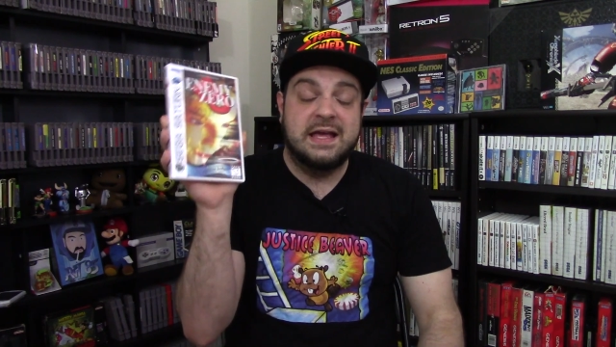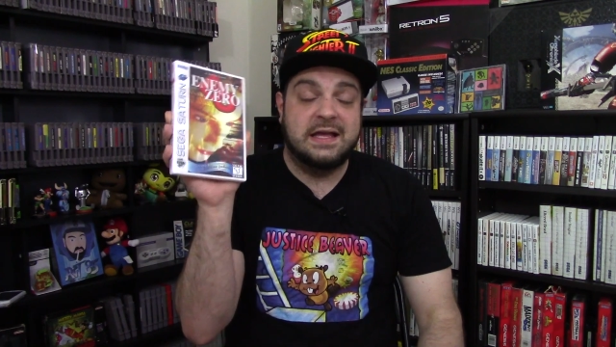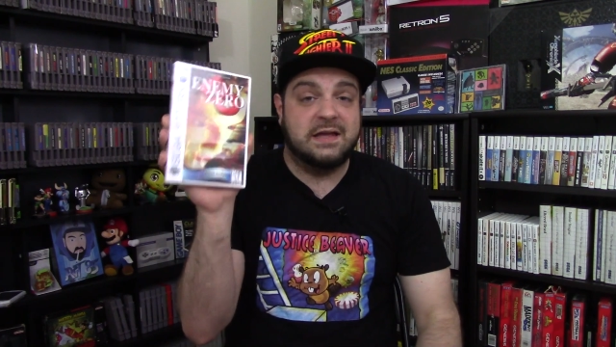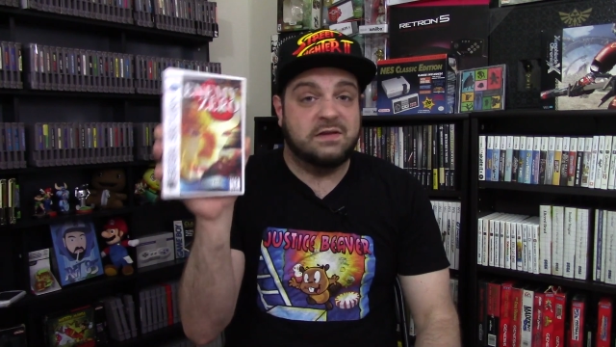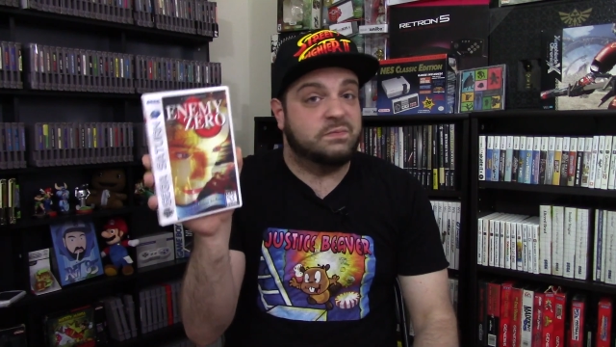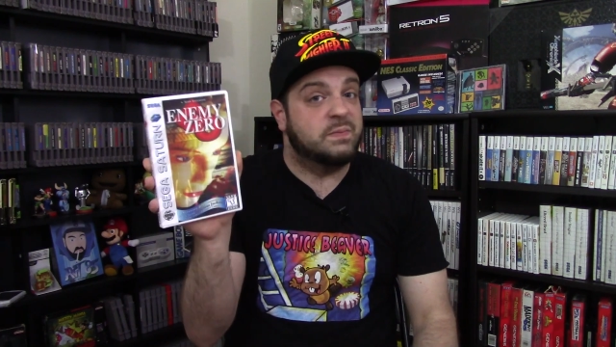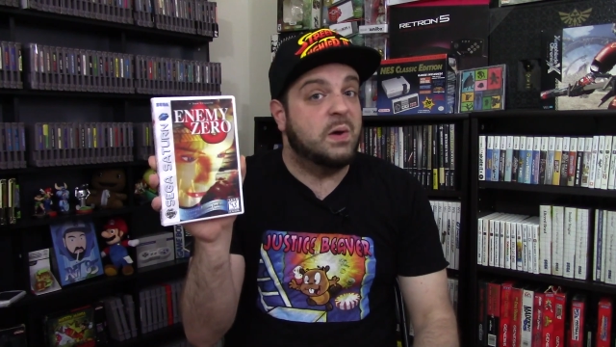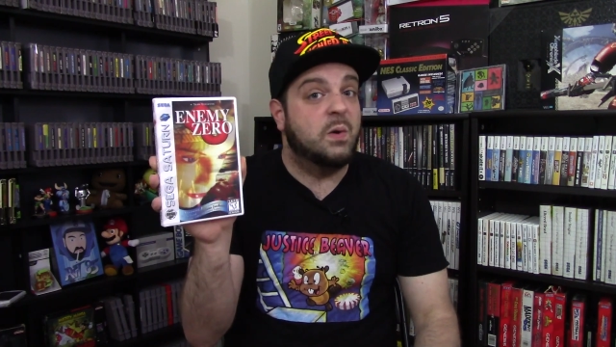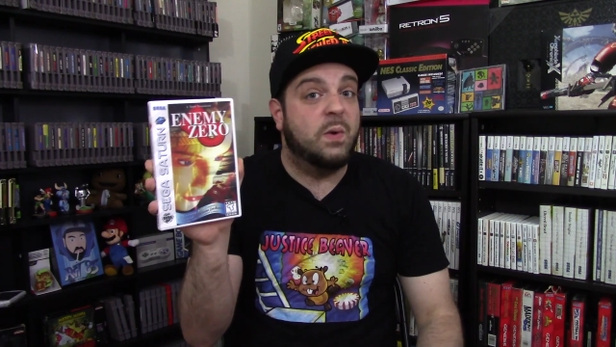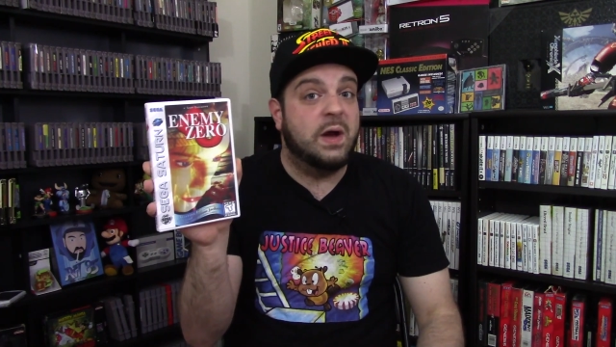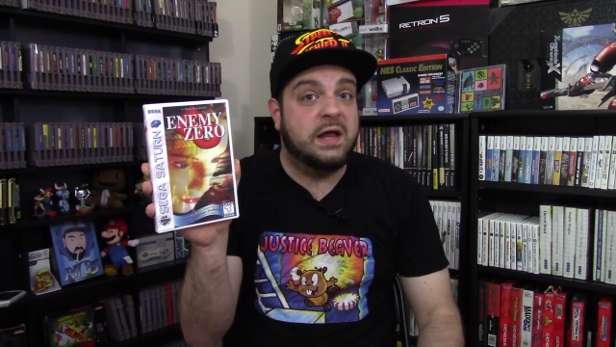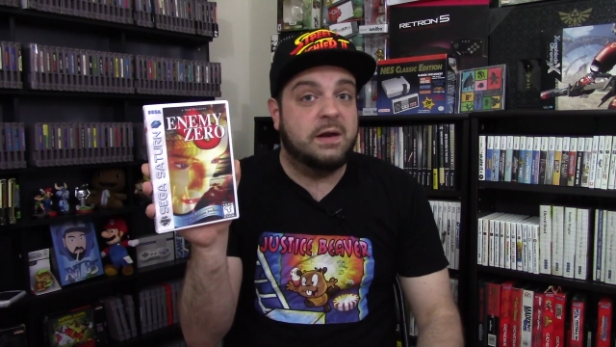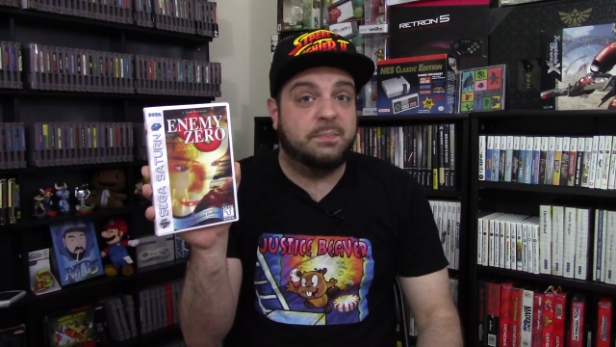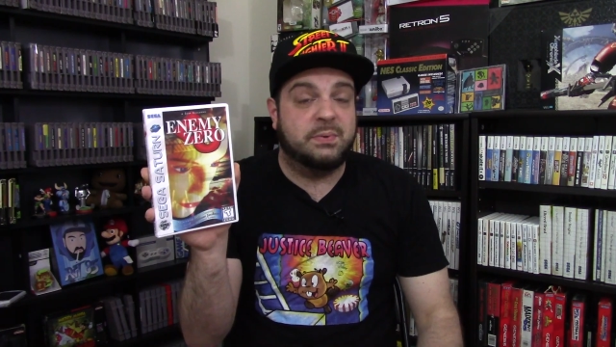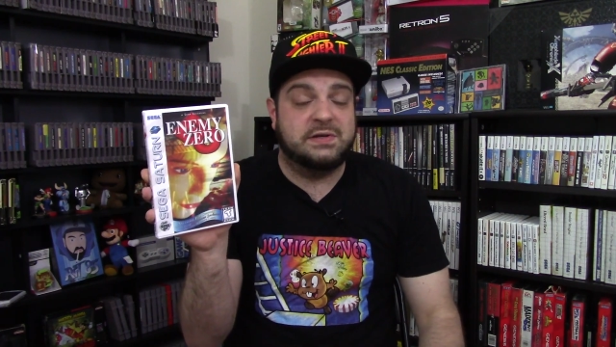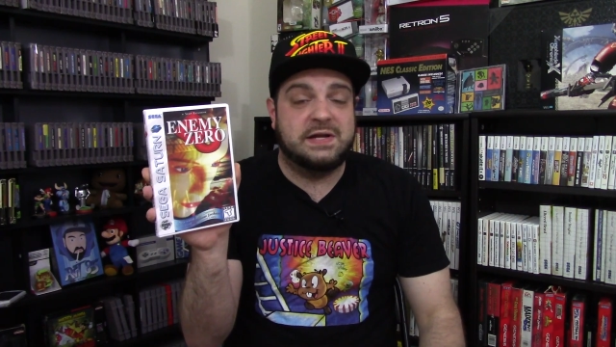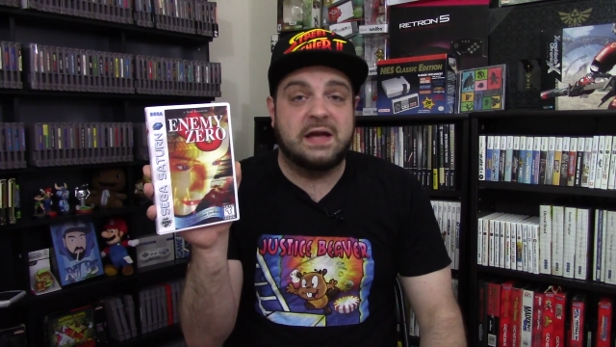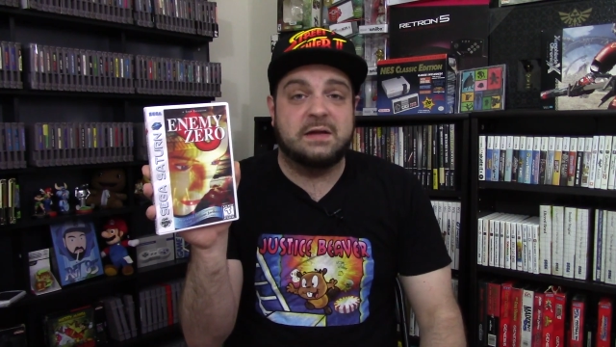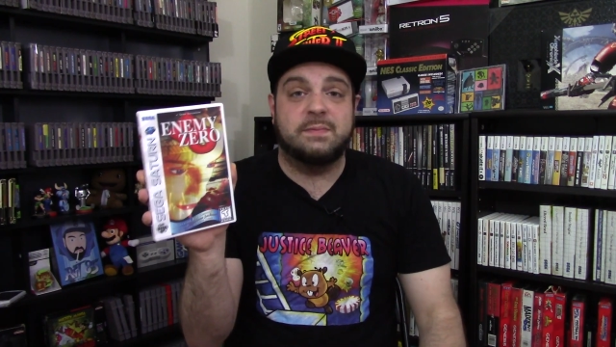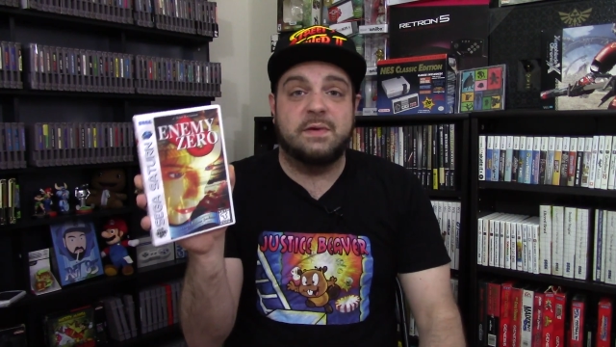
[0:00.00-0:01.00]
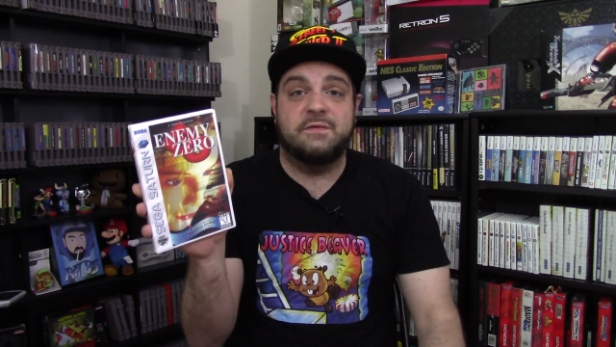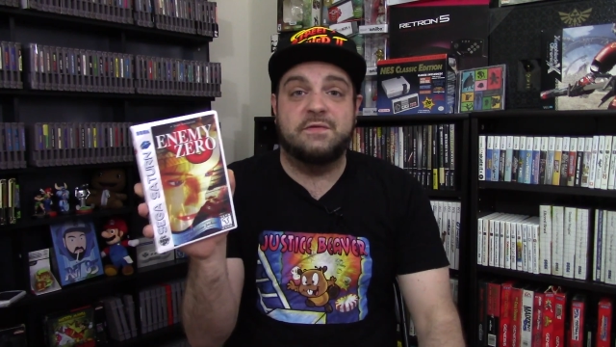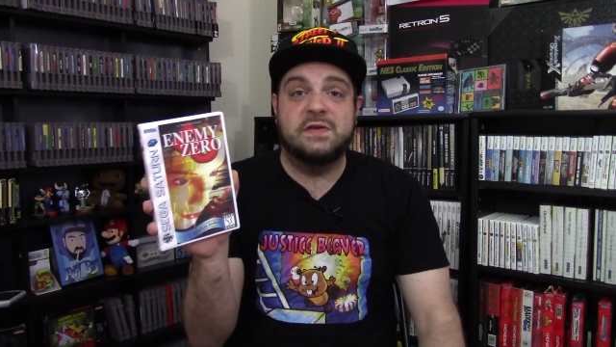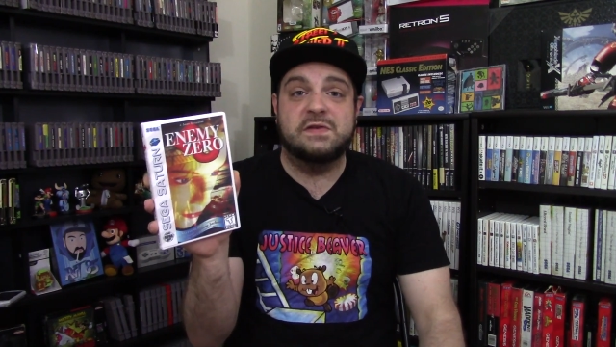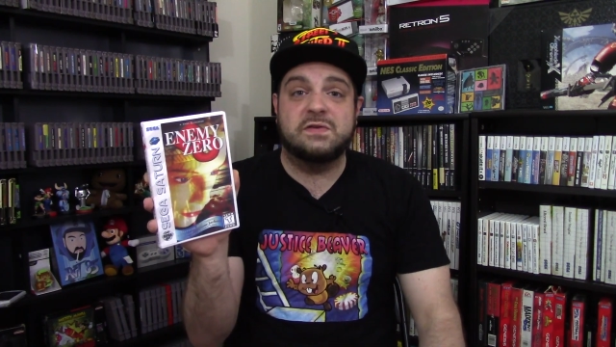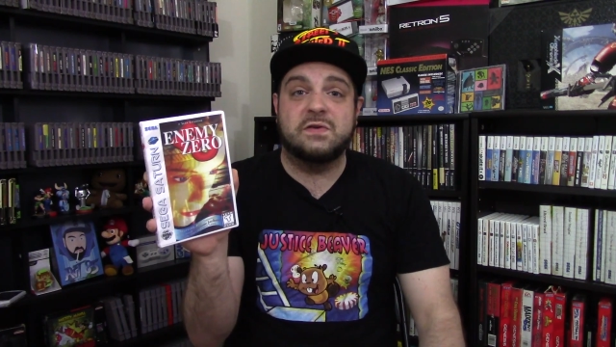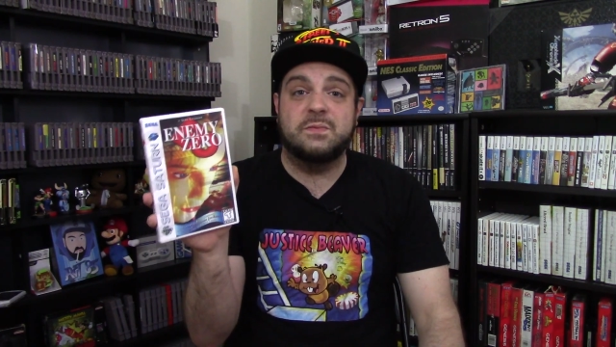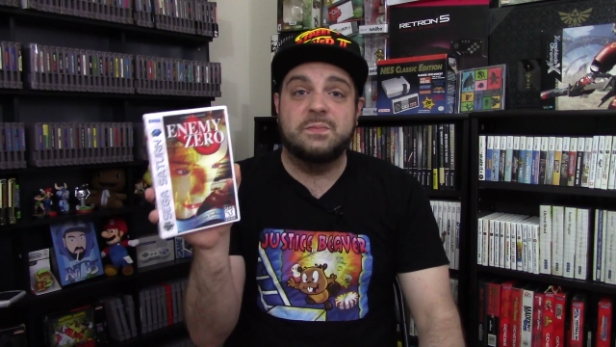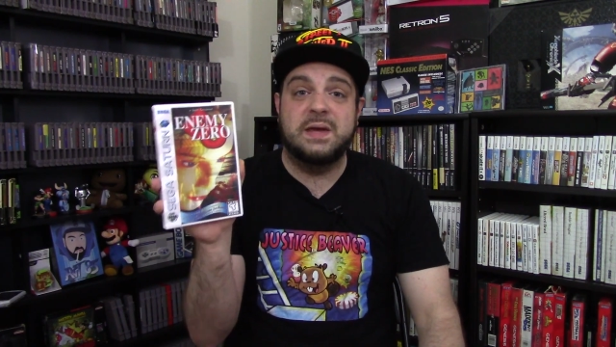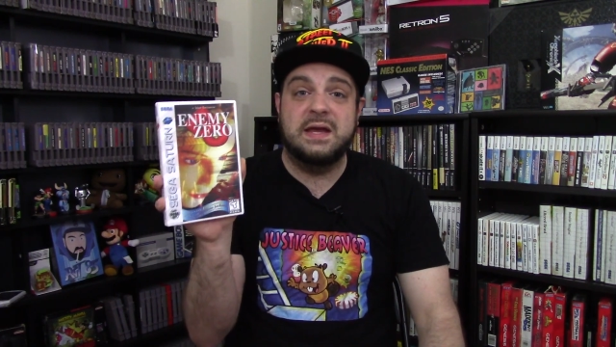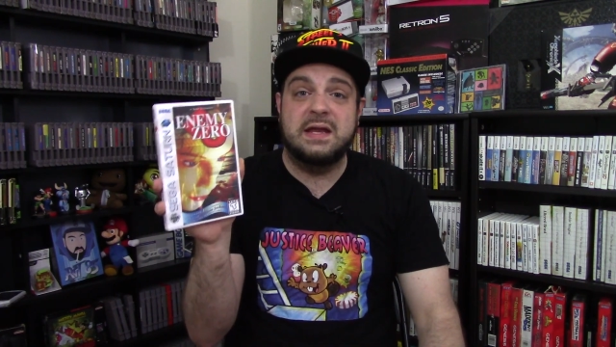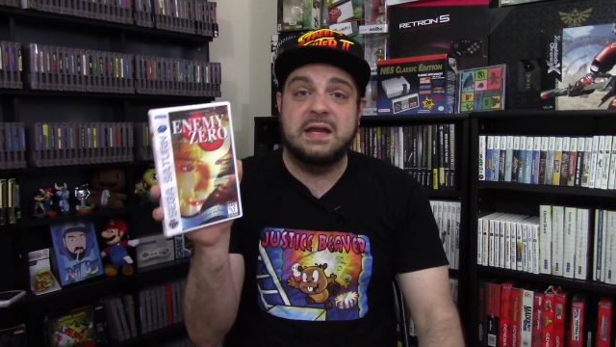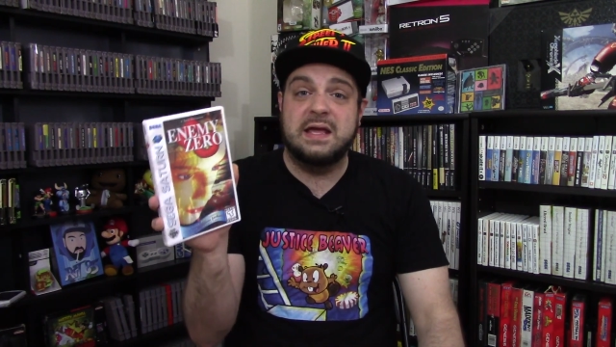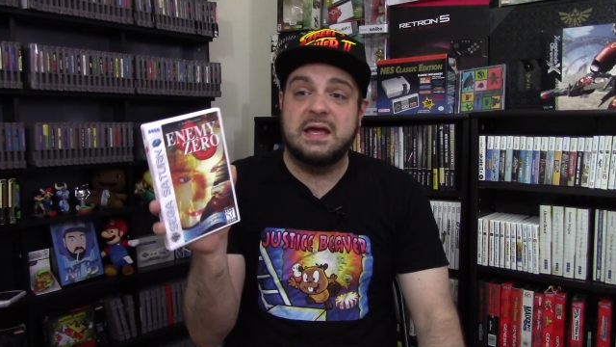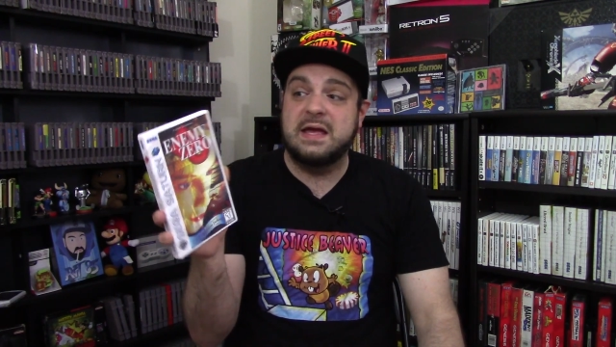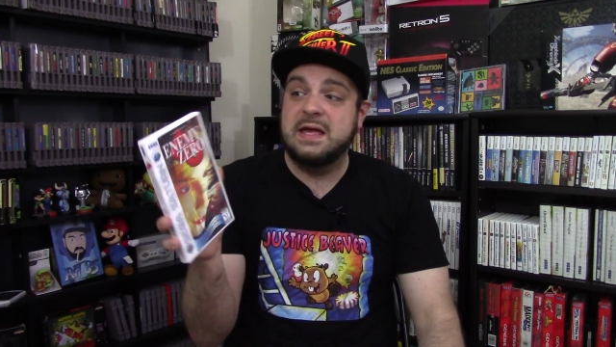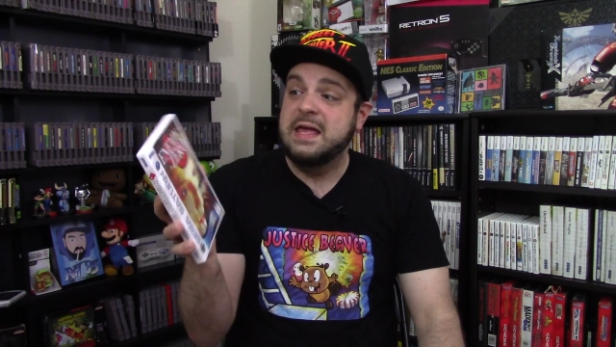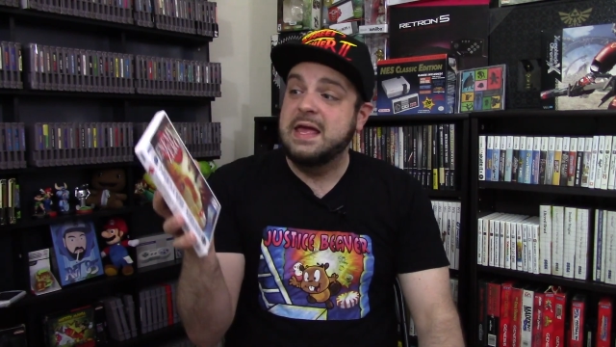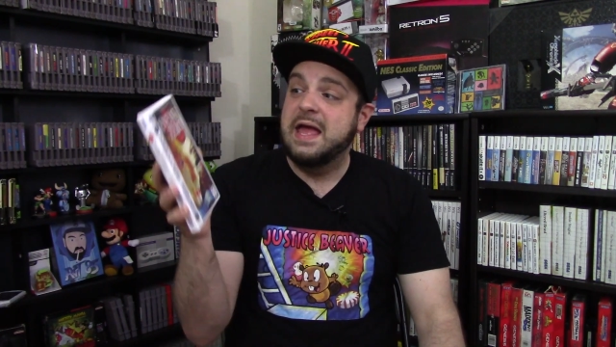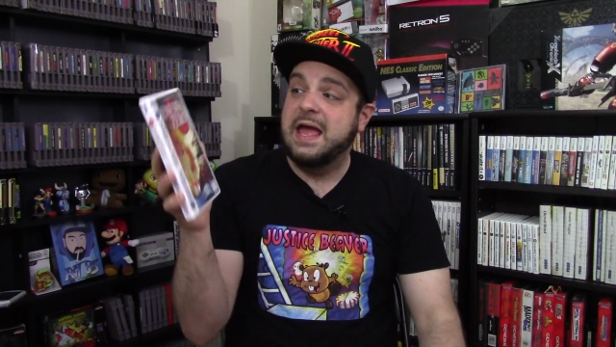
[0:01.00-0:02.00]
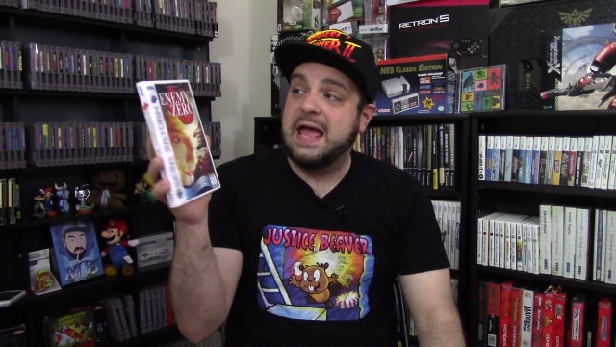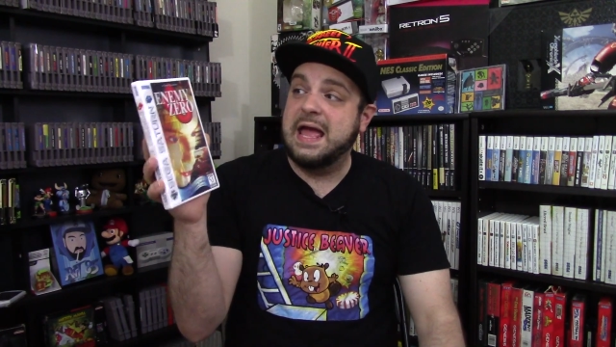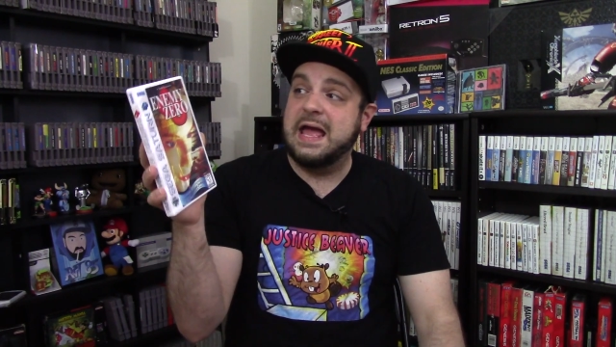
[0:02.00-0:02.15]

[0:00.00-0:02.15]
Gives me a way to protect my physical media